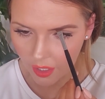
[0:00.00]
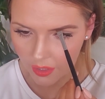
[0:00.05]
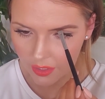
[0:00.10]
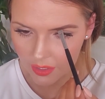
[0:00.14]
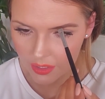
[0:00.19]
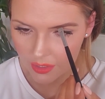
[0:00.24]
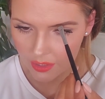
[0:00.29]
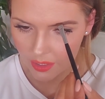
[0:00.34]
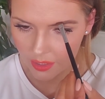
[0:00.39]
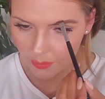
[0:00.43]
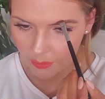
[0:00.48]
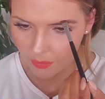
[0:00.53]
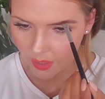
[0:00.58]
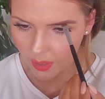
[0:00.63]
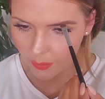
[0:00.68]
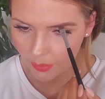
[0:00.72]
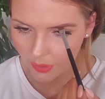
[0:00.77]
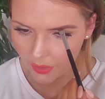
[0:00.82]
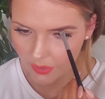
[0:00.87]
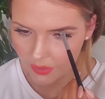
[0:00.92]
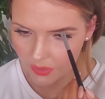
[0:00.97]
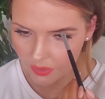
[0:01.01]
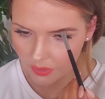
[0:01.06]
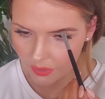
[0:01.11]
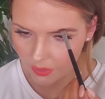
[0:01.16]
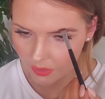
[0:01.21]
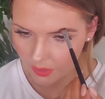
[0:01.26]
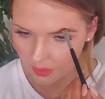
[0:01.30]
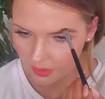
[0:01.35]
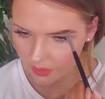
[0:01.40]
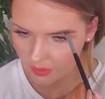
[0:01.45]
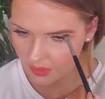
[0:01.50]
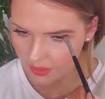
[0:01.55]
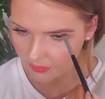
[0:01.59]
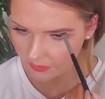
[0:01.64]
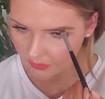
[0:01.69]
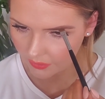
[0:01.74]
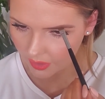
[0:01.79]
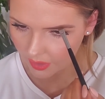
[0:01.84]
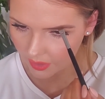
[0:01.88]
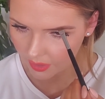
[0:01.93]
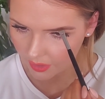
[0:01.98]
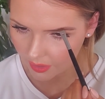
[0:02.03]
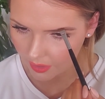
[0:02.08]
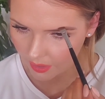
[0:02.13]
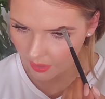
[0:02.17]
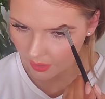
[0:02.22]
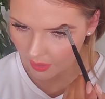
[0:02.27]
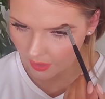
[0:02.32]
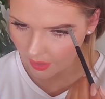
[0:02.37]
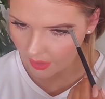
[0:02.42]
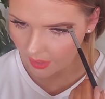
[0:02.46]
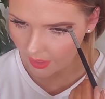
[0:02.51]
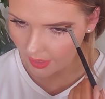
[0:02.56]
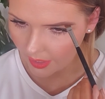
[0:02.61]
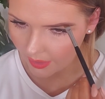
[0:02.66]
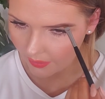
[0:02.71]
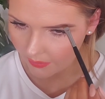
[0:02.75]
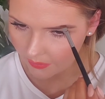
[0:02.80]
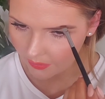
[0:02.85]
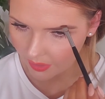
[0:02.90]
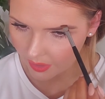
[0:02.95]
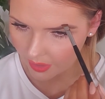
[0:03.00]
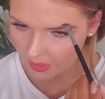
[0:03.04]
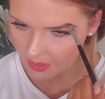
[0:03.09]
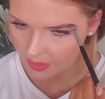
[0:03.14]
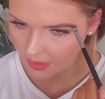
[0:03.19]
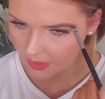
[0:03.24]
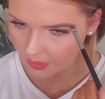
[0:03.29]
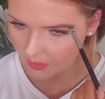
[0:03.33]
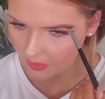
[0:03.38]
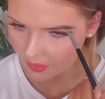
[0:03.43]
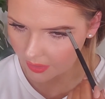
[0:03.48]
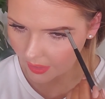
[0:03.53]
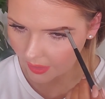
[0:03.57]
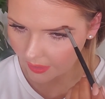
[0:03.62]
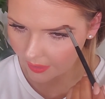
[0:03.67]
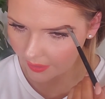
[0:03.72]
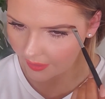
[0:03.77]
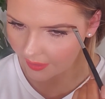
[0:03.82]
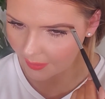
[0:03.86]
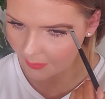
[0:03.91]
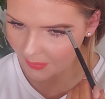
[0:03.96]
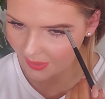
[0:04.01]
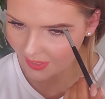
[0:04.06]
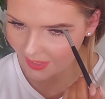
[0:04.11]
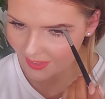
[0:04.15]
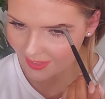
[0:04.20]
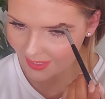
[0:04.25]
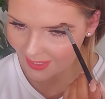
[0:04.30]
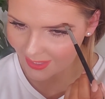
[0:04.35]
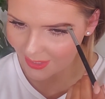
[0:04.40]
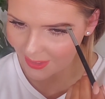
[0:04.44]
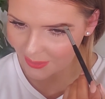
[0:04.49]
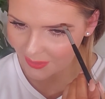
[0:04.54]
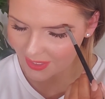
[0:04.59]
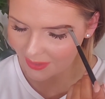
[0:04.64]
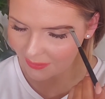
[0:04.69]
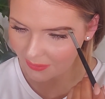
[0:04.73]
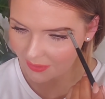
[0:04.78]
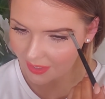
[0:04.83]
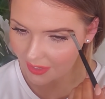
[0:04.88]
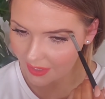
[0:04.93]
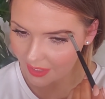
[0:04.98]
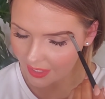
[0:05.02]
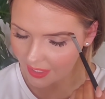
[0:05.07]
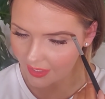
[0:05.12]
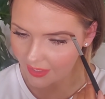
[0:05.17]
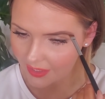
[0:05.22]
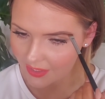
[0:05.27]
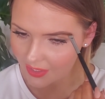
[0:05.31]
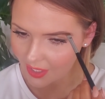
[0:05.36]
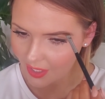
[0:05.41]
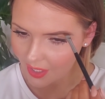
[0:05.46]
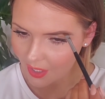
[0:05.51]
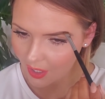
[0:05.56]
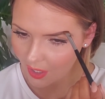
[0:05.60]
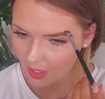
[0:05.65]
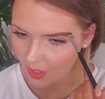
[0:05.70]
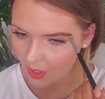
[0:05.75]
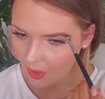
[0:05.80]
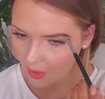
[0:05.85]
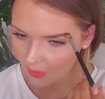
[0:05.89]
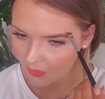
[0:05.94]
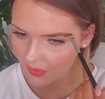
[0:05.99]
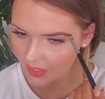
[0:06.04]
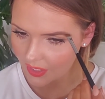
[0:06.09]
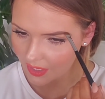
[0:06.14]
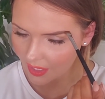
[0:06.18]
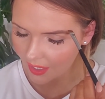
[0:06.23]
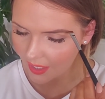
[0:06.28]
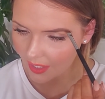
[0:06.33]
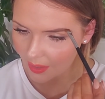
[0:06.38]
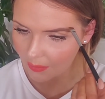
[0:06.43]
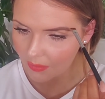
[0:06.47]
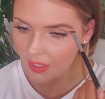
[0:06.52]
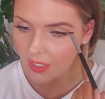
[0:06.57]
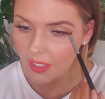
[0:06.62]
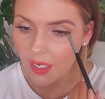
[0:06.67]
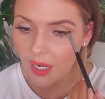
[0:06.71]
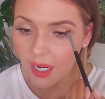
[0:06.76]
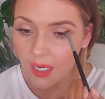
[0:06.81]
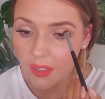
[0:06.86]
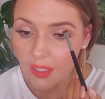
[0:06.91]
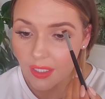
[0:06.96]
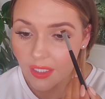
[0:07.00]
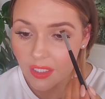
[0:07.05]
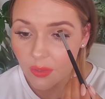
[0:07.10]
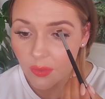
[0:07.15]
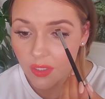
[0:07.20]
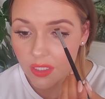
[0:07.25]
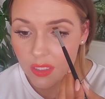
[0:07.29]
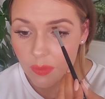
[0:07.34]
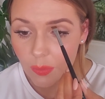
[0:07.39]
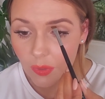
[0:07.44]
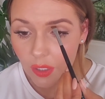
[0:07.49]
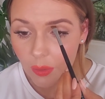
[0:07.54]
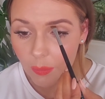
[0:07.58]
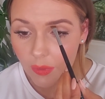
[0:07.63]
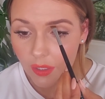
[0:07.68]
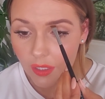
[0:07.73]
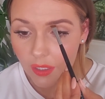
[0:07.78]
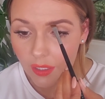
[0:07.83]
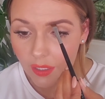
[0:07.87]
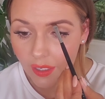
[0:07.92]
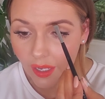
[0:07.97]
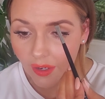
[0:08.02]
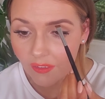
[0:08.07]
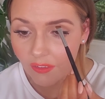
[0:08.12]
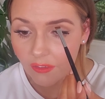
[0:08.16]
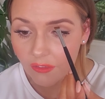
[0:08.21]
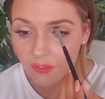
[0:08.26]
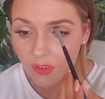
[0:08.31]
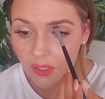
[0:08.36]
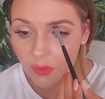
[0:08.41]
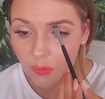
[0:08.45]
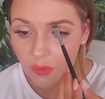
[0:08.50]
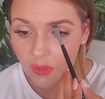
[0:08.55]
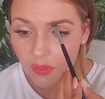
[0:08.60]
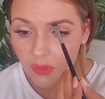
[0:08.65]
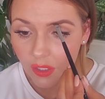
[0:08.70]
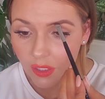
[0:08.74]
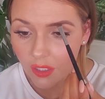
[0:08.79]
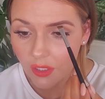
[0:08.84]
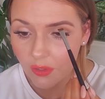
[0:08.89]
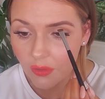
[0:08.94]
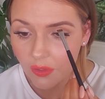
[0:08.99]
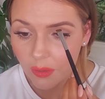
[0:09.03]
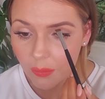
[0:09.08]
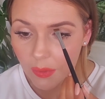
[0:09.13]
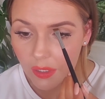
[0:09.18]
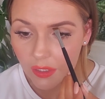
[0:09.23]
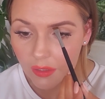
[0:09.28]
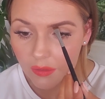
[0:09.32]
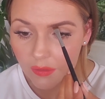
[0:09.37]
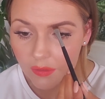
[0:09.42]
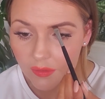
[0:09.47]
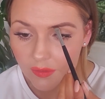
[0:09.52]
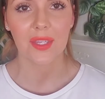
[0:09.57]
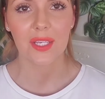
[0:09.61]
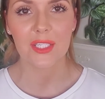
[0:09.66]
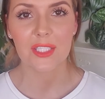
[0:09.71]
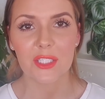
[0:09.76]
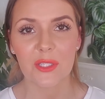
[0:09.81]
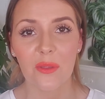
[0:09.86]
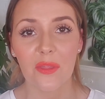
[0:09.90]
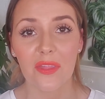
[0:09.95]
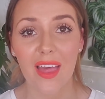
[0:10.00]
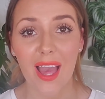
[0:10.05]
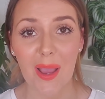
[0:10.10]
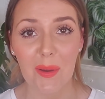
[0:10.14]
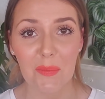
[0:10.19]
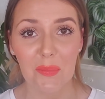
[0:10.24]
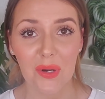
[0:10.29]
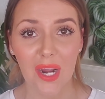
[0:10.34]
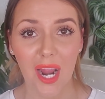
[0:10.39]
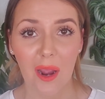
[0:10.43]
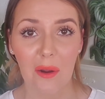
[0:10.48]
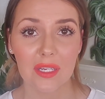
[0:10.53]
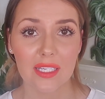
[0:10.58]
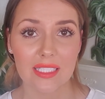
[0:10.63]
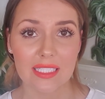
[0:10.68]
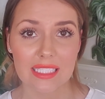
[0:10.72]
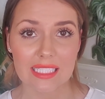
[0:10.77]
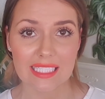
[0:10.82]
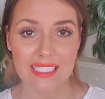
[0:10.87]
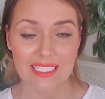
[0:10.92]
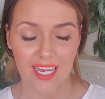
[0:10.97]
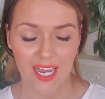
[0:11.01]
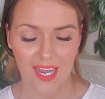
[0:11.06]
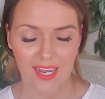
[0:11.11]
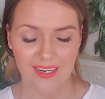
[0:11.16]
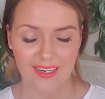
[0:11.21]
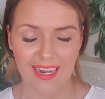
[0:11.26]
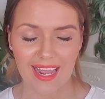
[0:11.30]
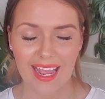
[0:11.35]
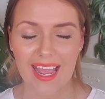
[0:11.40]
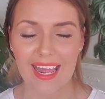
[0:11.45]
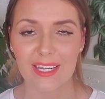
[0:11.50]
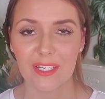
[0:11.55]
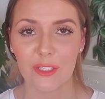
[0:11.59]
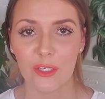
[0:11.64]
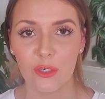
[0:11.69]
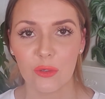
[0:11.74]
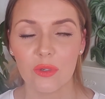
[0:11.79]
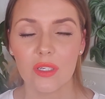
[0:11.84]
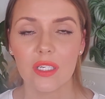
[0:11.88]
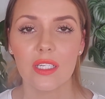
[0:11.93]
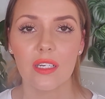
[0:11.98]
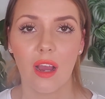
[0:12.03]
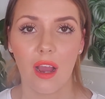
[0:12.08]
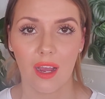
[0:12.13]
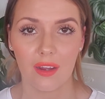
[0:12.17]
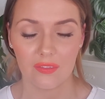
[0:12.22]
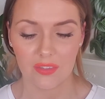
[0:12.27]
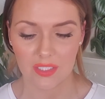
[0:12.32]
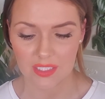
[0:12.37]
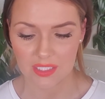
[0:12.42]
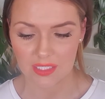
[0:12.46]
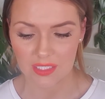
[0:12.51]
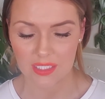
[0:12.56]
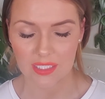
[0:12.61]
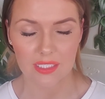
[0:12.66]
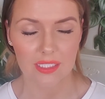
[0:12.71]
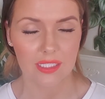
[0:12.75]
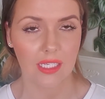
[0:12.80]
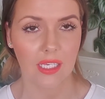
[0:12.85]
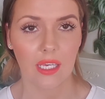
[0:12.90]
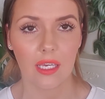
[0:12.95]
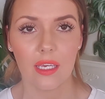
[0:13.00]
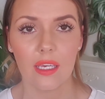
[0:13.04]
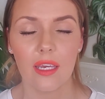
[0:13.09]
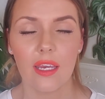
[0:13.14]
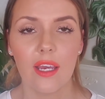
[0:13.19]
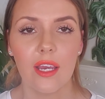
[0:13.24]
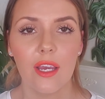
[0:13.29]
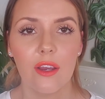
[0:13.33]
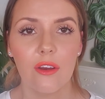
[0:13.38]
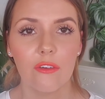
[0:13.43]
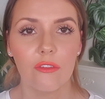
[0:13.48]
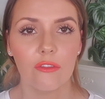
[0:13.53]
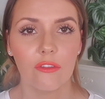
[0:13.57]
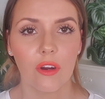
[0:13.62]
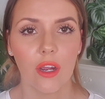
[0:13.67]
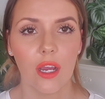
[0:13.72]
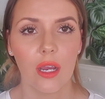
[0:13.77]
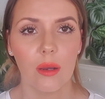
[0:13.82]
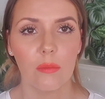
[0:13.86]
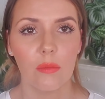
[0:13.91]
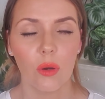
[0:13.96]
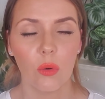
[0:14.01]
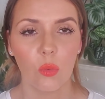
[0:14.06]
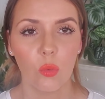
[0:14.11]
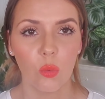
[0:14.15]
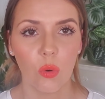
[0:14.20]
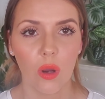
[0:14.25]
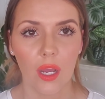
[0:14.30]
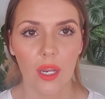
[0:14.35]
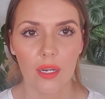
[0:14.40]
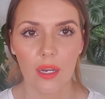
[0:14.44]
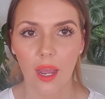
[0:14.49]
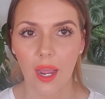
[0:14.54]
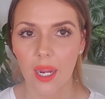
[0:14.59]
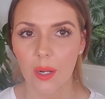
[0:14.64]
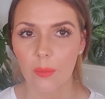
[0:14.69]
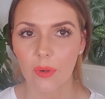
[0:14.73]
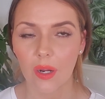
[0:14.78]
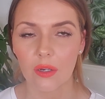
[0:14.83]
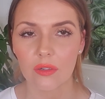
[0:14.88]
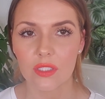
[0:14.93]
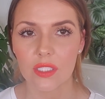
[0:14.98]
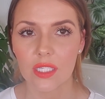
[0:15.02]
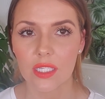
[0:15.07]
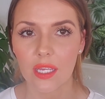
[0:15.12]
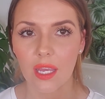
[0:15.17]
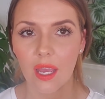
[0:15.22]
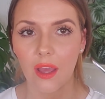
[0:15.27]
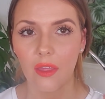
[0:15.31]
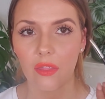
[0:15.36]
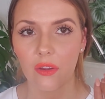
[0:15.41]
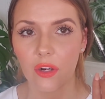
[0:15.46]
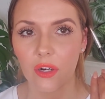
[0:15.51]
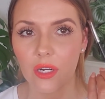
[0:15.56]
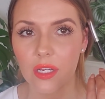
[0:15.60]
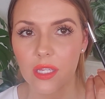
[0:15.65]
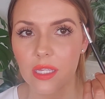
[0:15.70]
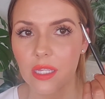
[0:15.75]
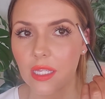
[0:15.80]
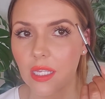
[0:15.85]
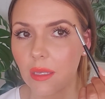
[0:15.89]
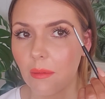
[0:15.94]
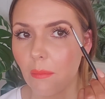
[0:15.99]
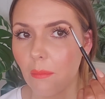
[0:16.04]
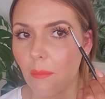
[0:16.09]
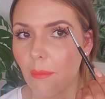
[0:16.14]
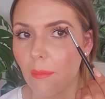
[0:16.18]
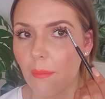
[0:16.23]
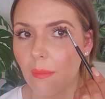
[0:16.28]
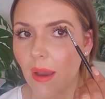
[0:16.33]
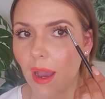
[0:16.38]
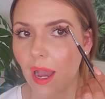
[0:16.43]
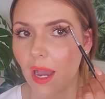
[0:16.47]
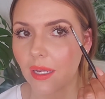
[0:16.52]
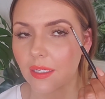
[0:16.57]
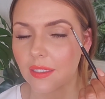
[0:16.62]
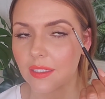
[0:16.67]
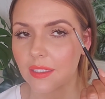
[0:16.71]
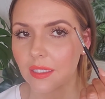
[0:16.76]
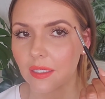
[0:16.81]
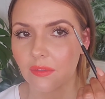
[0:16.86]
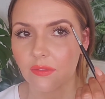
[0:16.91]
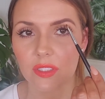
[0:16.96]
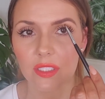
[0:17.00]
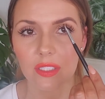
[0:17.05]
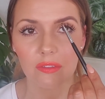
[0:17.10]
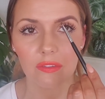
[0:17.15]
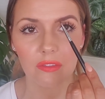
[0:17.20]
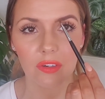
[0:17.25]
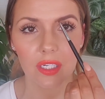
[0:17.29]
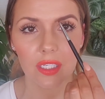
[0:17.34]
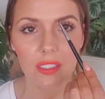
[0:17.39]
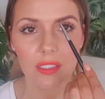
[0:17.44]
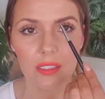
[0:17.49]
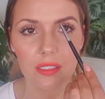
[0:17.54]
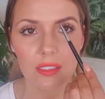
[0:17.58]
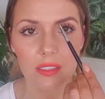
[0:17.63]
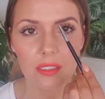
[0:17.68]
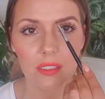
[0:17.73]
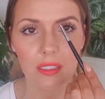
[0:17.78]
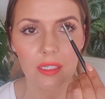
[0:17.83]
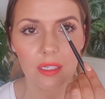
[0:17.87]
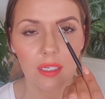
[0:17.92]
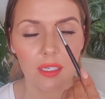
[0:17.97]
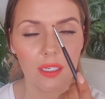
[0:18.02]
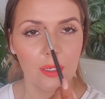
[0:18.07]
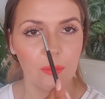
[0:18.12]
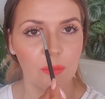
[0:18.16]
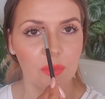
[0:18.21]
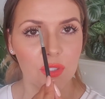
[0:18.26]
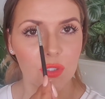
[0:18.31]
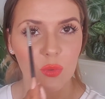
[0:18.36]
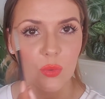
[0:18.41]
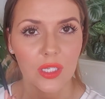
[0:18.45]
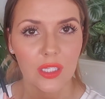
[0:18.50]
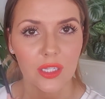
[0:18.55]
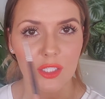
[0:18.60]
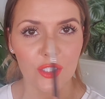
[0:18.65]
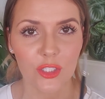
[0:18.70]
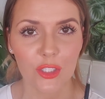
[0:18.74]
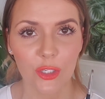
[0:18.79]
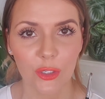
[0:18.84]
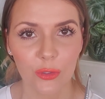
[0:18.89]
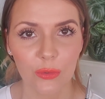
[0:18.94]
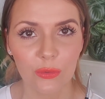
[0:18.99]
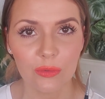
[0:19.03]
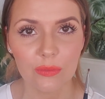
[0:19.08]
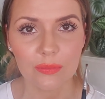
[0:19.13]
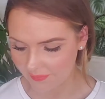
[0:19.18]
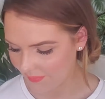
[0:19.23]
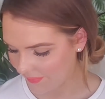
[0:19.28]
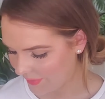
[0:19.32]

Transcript: Honestly, my brows look a little different every single day because I do different things all the time. I like to experiment and have fun with it, you know what I mean? So that brow is done, and you can obviously see from one eyebrow to the other the massive difference between the two.